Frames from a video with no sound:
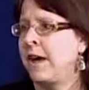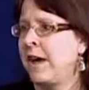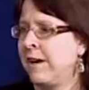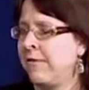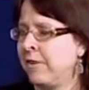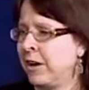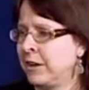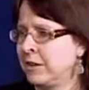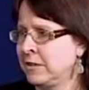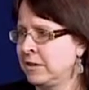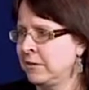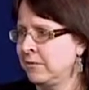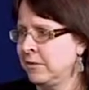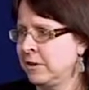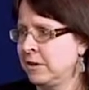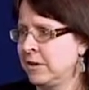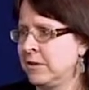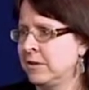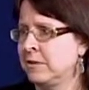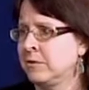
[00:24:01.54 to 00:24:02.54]
have
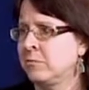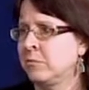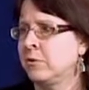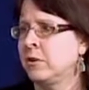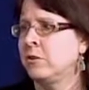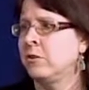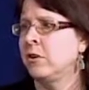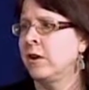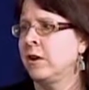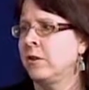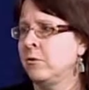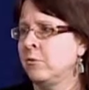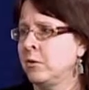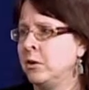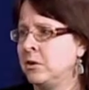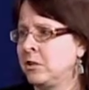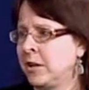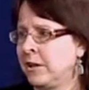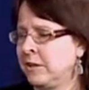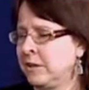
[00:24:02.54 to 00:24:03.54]
activities, really trying to
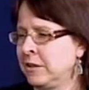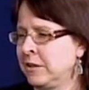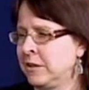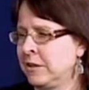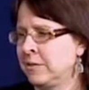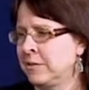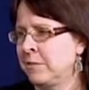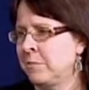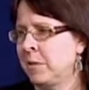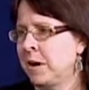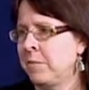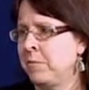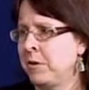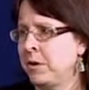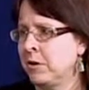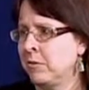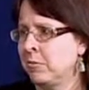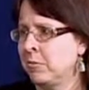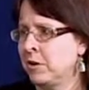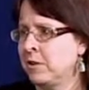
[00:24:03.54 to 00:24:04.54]
reach out to kids that might
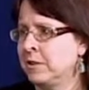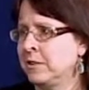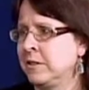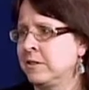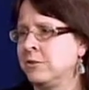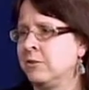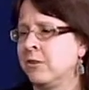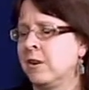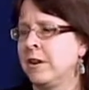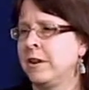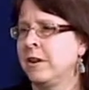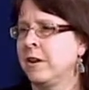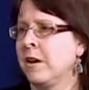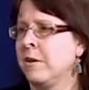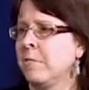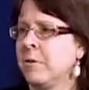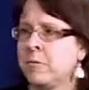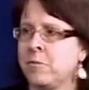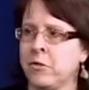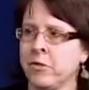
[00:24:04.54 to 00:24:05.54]
be at risk and trying to
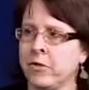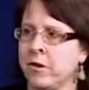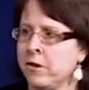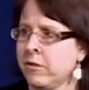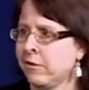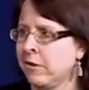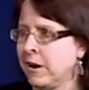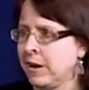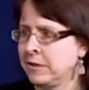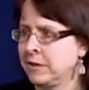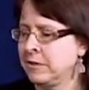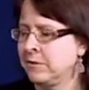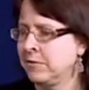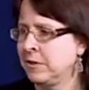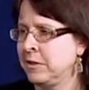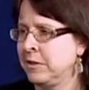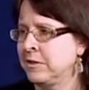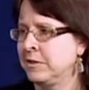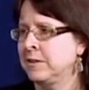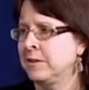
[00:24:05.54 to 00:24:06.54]
come up with other
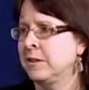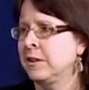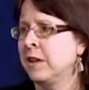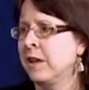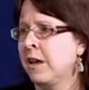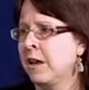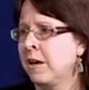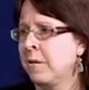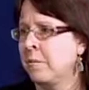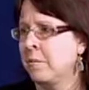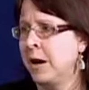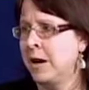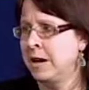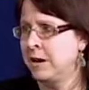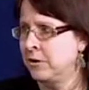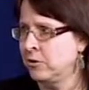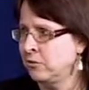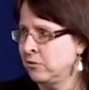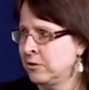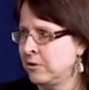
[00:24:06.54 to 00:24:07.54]
activities that
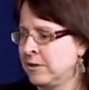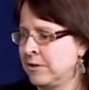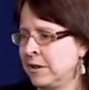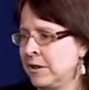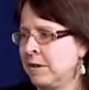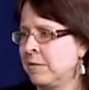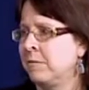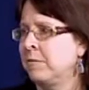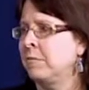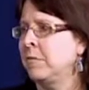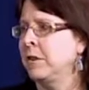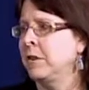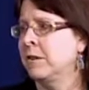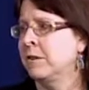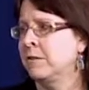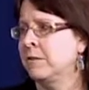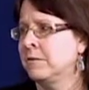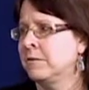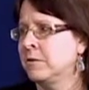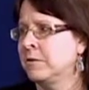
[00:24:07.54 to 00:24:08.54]
might interest them.
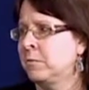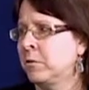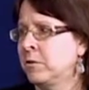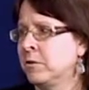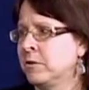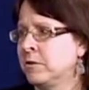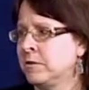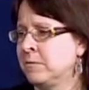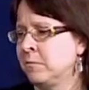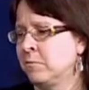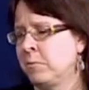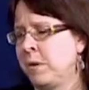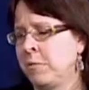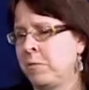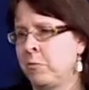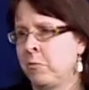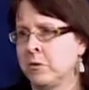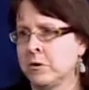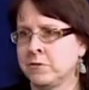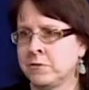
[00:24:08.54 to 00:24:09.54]
Sports
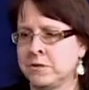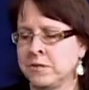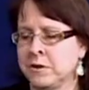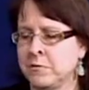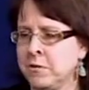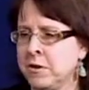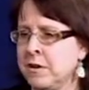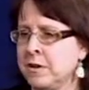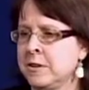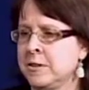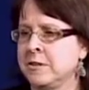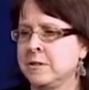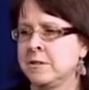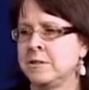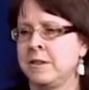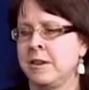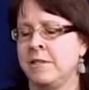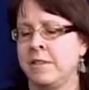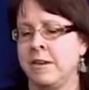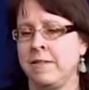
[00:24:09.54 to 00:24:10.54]
maybe works for some
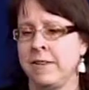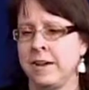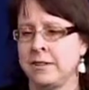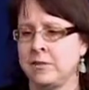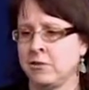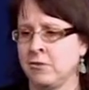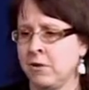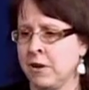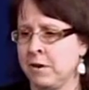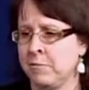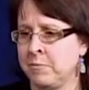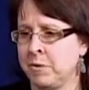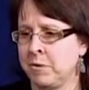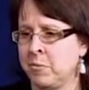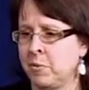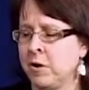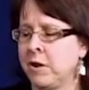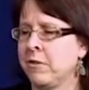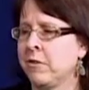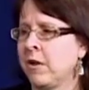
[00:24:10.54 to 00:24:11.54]
kids and that's great, but
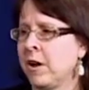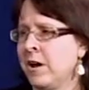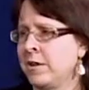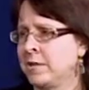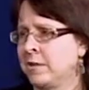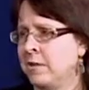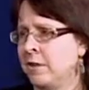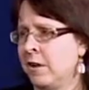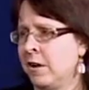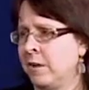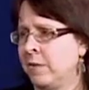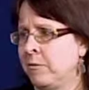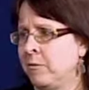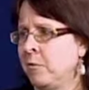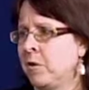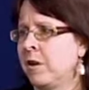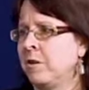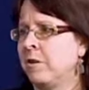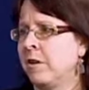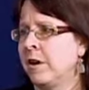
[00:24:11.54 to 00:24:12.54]
what other kinds of clubs,
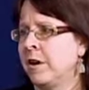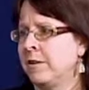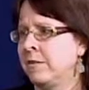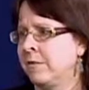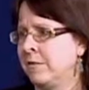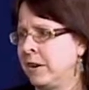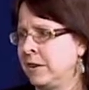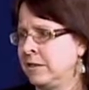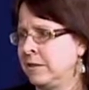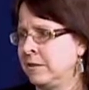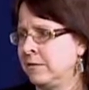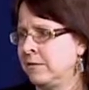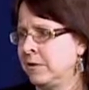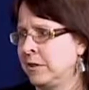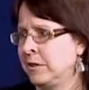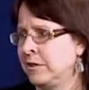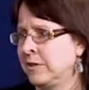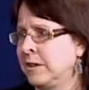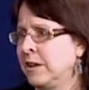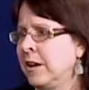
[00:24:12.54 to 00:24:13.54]
what other kinds of
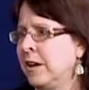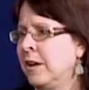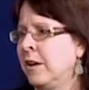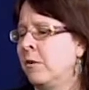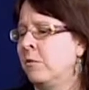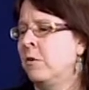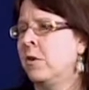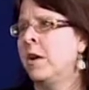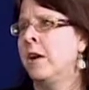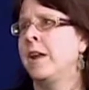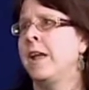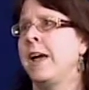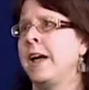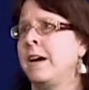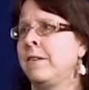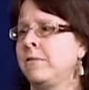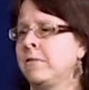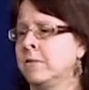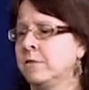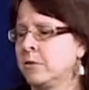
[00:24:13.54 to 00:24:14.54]
activities, what kind of
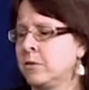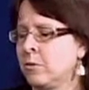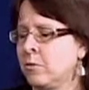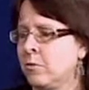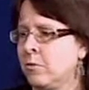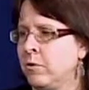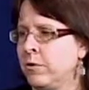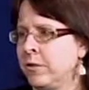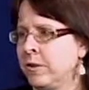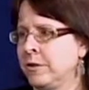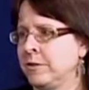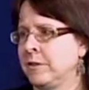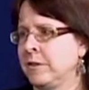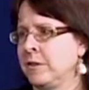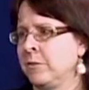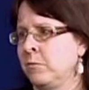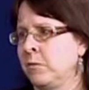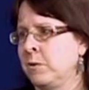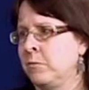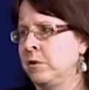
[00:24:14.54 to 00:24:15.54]
after school things
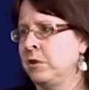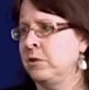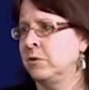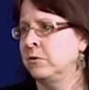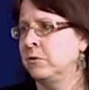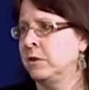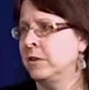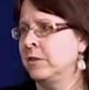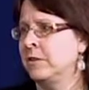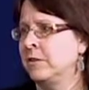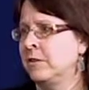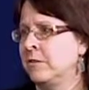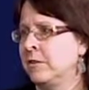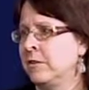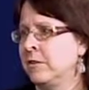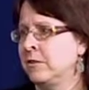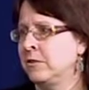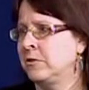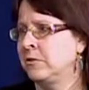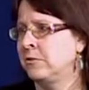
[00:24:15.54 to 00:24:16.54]
can we be doing so
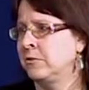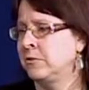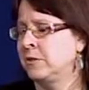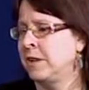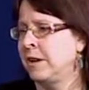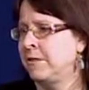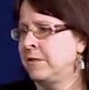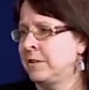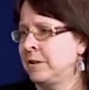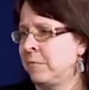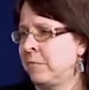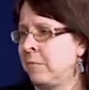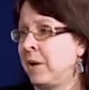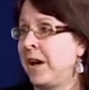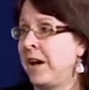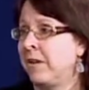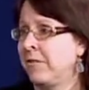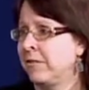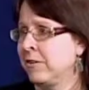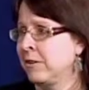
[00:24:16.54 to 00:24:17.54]
that these students have something
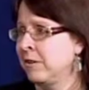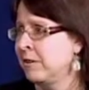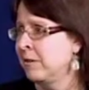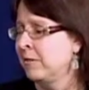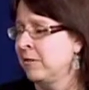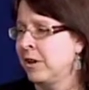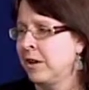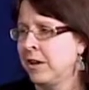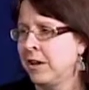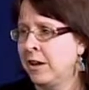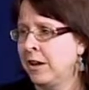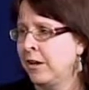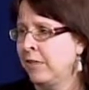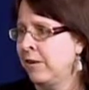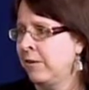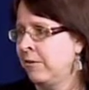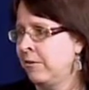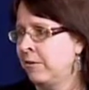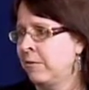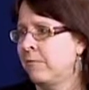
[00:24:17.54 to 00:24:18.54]
positive
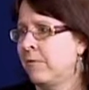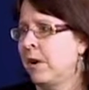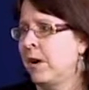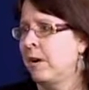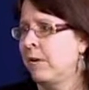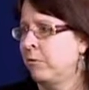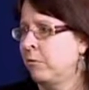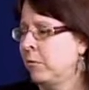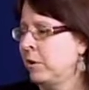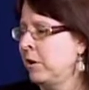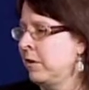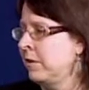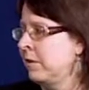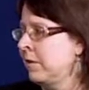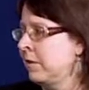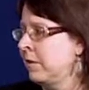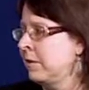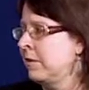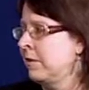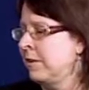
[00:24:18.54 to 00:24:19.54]
that they're involved with,
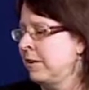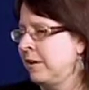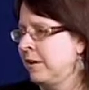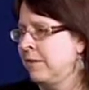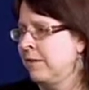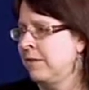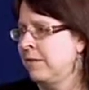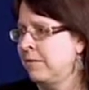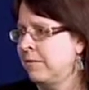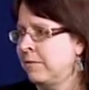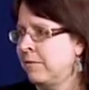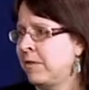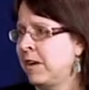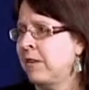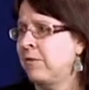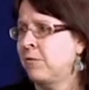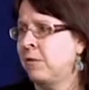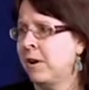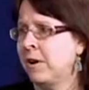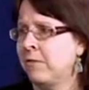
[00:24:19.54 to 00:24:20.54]
and
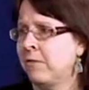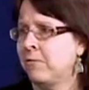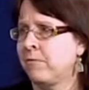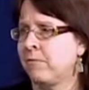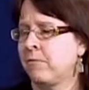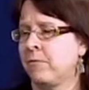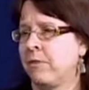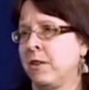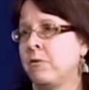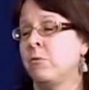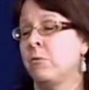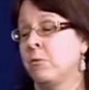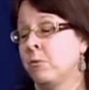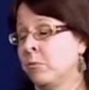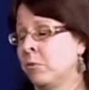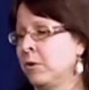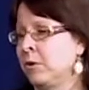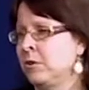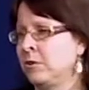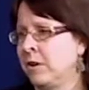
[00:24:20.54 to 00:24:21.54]
that's what we're
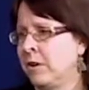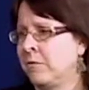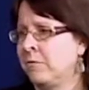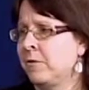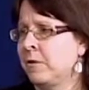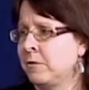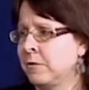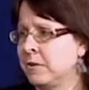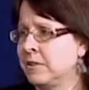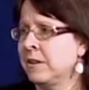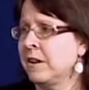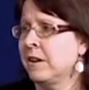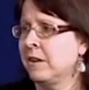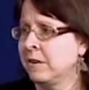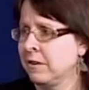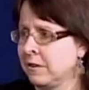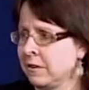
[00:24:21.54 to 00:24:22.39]
really trying to focus on.